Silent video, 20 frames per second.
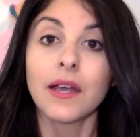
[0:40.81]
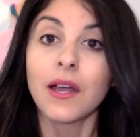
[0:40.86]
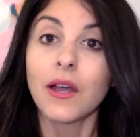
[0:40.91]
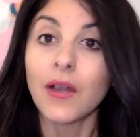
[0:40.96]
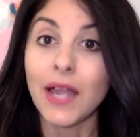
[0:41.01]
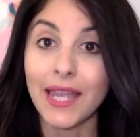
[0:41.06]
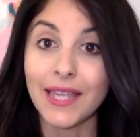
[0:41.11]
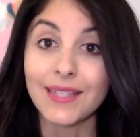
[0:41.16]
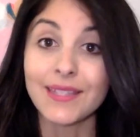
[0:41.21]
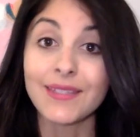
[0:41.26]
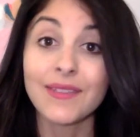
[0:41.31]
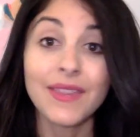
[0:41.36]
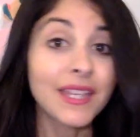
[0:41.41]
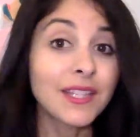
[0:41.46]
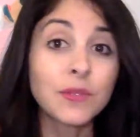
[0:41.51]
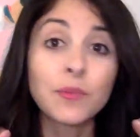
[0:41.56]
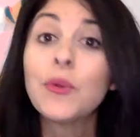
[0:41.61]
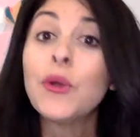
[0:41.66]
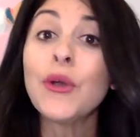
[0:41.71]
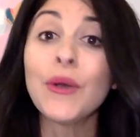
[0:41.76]
Okay, so
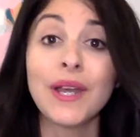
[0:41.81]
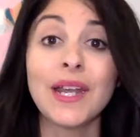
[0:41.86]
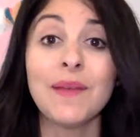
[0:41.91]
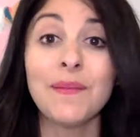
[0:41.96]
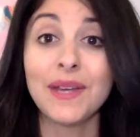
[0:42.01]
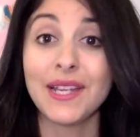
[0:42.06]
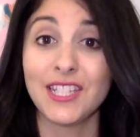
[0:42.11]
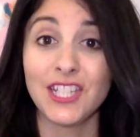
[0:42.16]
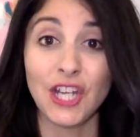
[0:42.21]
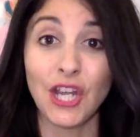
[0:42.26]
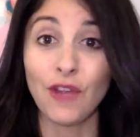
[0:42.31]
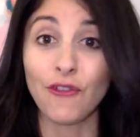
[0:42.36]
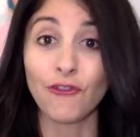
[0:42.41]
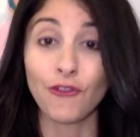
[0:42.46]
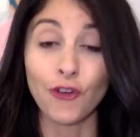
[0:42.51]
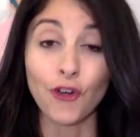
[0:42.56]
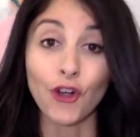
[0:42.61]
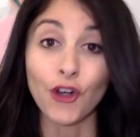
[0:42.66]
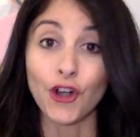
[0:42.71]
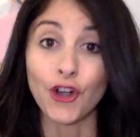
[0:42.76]
that's pretty much it
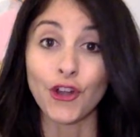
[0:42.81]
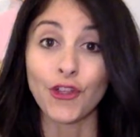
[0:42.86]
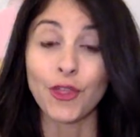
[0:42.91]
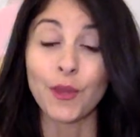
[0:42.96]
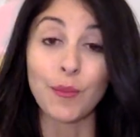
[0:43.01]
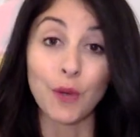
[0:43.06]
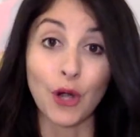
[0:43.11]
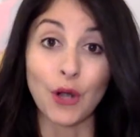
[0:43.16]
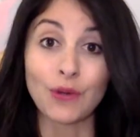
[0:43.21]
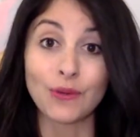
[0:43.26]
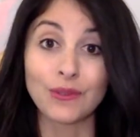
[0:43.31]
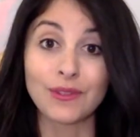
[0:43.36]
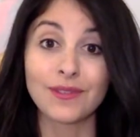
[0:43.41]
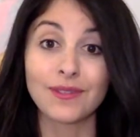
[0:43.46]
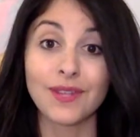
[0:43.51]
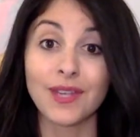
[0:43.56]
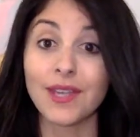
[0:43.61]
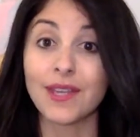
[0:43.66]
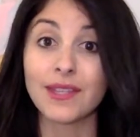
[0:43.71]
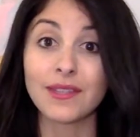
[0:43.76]
for the
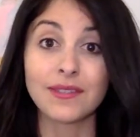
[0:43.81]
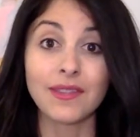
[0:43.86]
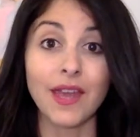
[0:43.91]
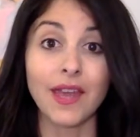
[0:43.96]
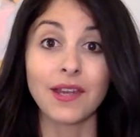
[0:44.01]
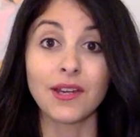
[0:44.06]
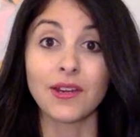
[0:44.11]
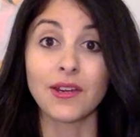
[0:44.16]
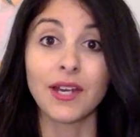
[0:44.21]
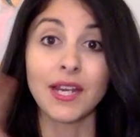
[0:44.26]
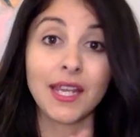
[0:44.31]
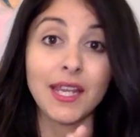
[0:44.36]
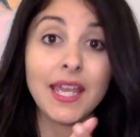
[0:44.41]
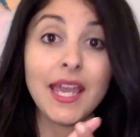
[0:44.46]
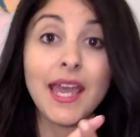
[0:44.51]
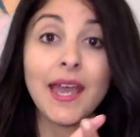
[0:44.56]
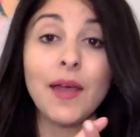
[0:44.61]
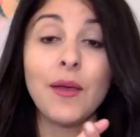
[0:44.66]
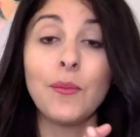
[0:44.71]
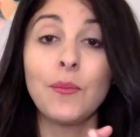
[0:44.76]
pros, is that you're going to
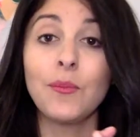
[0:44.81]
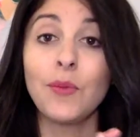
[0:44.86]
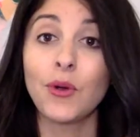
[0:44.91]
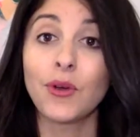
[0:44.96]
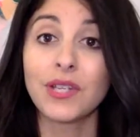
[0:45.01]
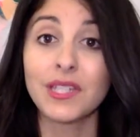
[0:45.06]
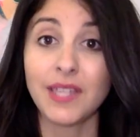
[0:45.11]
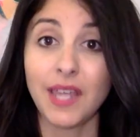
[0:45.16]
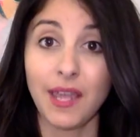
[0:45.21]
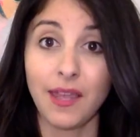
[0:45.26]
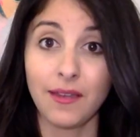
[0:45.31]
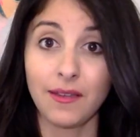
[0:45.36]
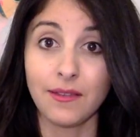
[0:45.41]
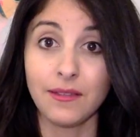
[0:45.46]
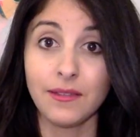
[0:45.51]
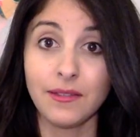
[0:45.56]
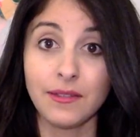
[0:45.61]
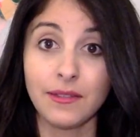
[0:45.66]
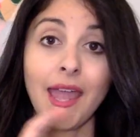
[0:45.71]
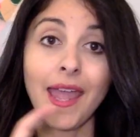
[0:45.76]
get more
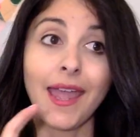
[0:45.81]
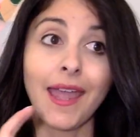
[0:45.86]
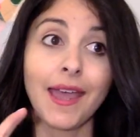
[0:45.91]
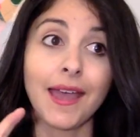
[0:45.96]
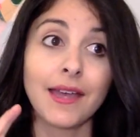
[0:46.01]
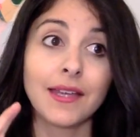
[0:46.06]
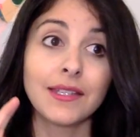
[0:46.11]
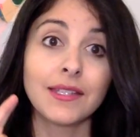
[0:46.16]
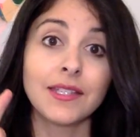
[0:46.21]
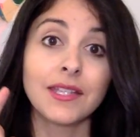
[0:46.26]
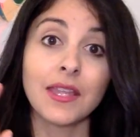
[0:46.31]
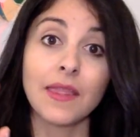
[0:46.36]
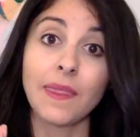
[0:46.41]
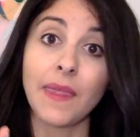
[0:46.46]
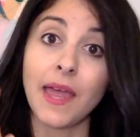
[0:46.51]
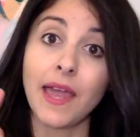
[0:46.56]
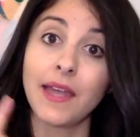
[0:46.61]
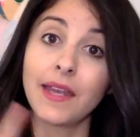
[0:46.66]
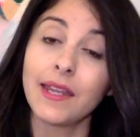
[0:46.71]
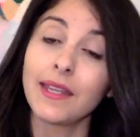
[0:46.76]
sales and
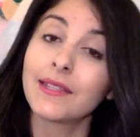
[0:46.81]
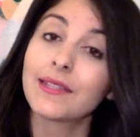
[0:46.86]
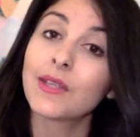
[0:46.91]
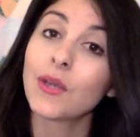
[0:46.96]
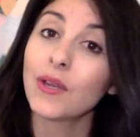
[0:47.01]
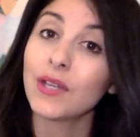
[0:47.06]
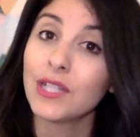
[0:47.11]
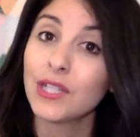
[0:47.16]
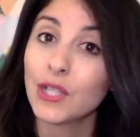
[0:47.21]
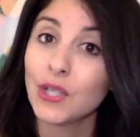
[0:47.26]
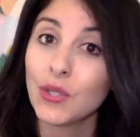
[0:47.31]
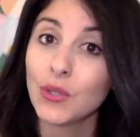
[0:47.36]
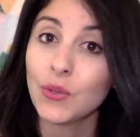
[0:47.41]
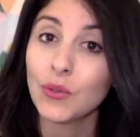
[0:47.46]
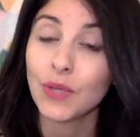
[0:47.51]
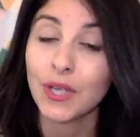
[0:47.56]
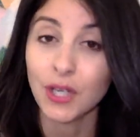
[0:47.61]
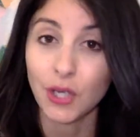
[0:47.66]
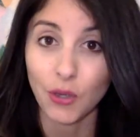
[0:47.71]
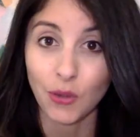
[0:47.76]
that it's going
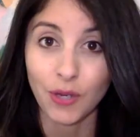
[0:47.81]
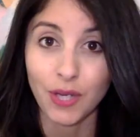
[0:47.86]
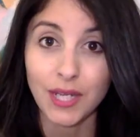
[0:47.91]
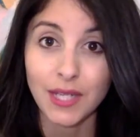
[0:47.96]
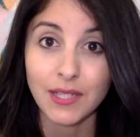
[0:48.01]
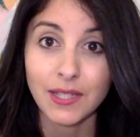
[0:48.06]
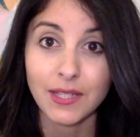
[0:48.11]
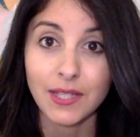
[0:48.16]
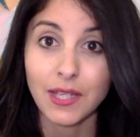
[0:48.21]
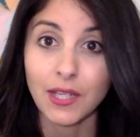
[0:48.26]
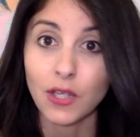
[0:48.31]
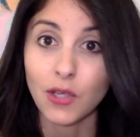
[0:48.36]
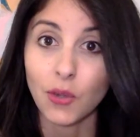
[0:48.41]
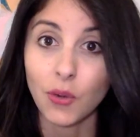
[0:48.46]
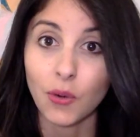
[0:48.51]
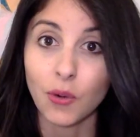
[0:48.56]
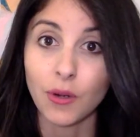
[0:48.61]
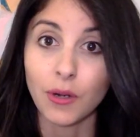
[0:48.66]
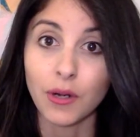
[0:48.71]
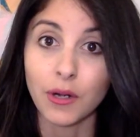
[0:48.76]
to increase
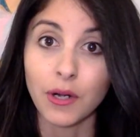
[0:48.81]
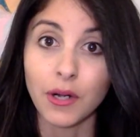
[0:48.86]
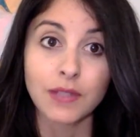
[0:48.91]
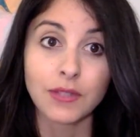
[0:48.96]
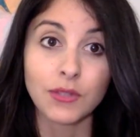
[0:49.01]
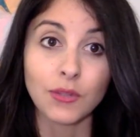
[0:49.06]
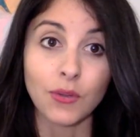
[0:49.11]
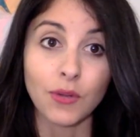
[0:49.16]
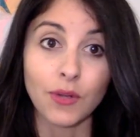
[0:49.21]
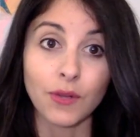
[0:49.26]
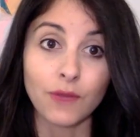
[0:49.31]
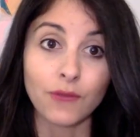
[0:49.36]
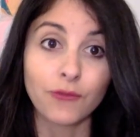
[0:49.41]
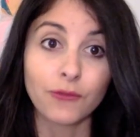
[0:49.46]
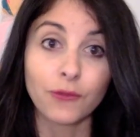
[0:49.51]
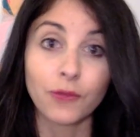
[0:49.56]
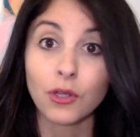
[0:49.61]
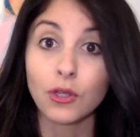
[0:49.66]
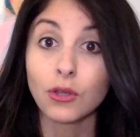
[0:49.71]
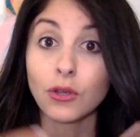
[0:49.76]
your sort of
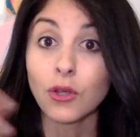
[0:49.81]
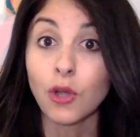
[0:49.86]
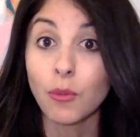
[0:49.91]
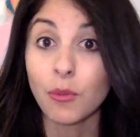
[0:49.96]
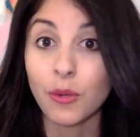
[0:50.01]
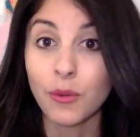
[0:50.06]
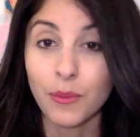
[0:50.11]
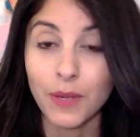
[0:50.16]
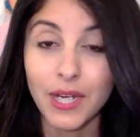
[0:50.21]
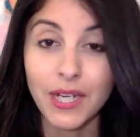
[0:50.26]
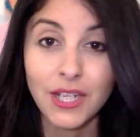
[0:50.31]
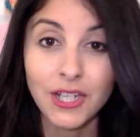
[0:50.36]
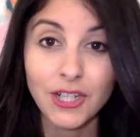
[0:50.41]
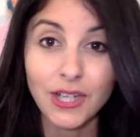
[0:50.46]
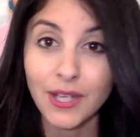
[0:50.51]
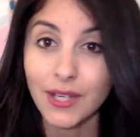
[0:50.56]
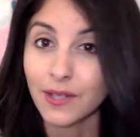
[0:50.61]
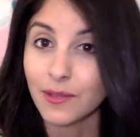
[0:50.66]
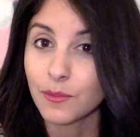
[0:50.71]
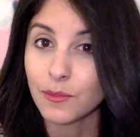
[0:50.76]
global reach
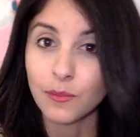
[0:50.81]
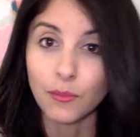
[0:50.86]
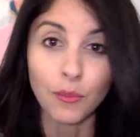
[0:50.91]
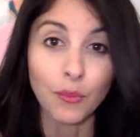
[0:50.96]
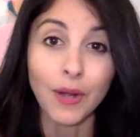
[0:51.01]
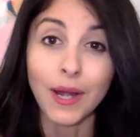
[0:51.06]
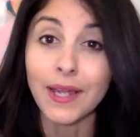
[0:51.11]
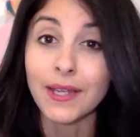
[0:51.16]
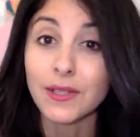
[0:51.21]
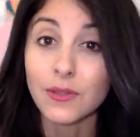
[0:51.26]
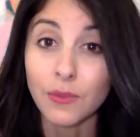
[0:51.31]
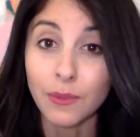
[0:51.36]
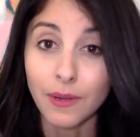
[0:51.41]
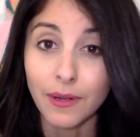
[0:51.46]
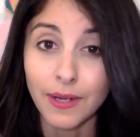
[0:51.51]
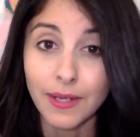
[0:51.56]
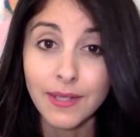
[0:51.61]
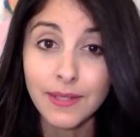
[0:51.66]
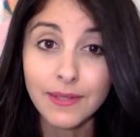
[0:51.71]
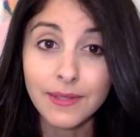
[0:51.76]
and brand
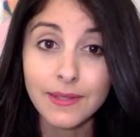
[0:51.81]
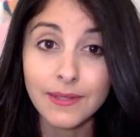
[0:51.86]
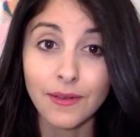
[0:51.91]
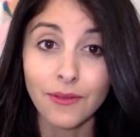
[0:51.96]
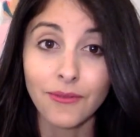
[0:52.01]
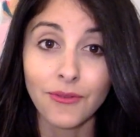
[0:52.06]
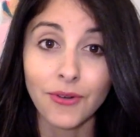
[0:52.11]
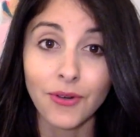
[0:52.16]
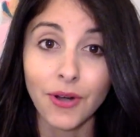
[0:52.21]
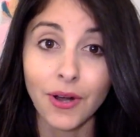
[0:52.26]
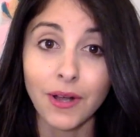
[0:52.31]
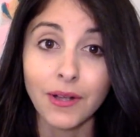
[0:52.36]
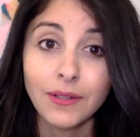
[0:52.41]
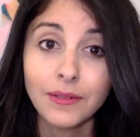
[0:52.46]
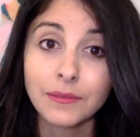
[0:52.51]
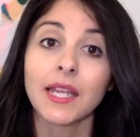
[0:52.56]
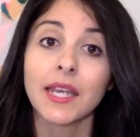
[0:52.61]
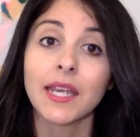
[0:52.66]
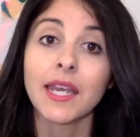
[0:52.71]
awareness overall.